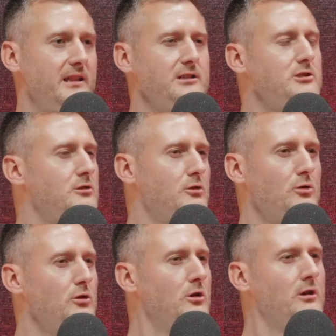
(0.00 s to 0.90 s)
things you
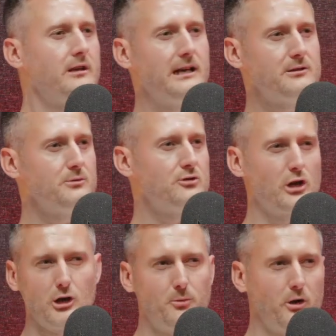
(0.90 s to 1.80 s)
go, that was a wee
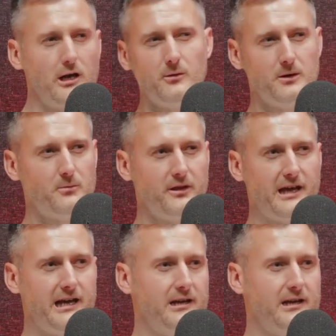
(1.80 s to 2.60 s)
trigger point, I remember that.